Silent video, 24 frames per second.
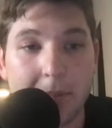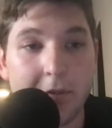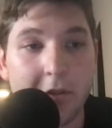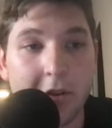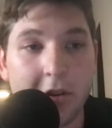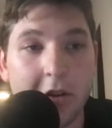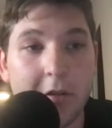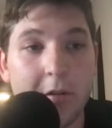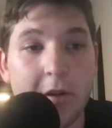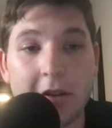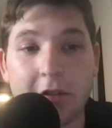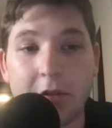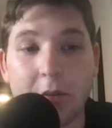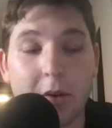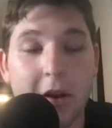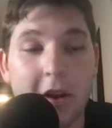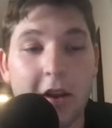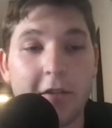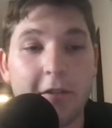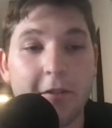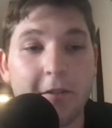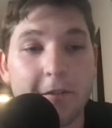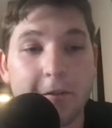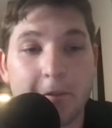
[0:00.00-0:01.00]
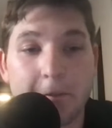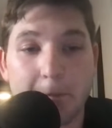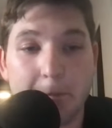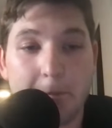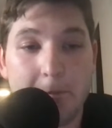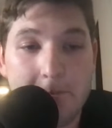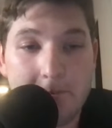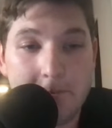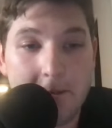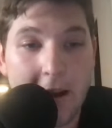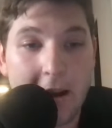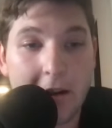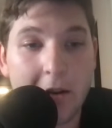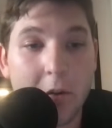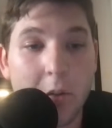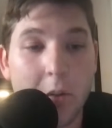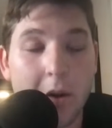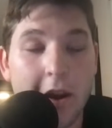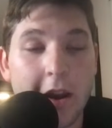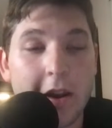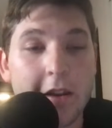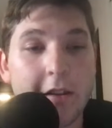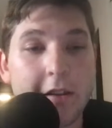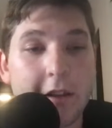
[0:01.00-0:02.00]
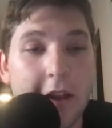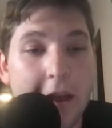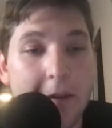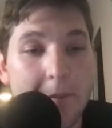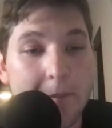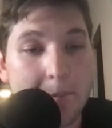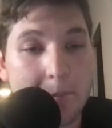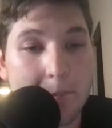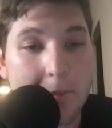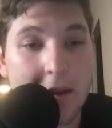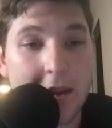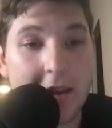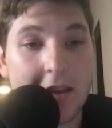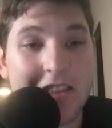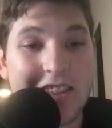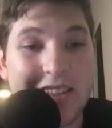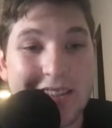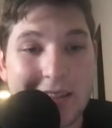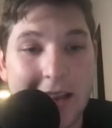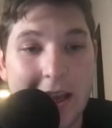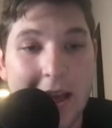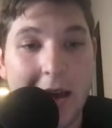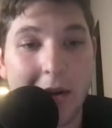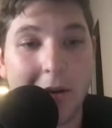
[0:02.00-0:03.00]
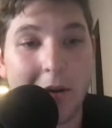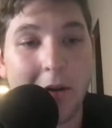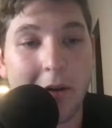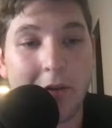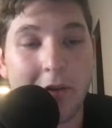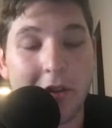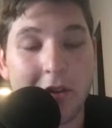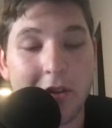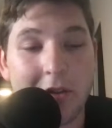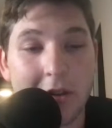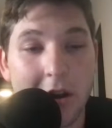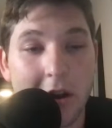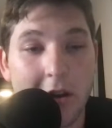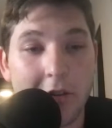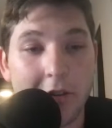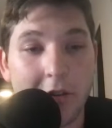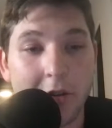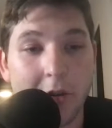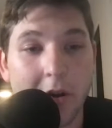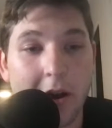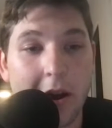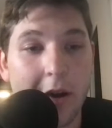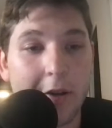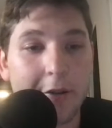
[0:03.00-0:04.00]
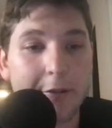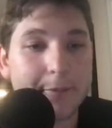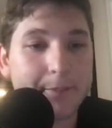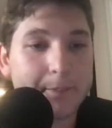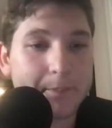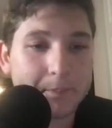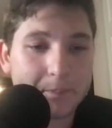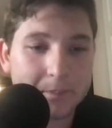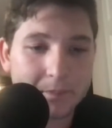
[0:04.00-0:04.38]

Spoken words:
You're going to have to find a way to be stout on the ground.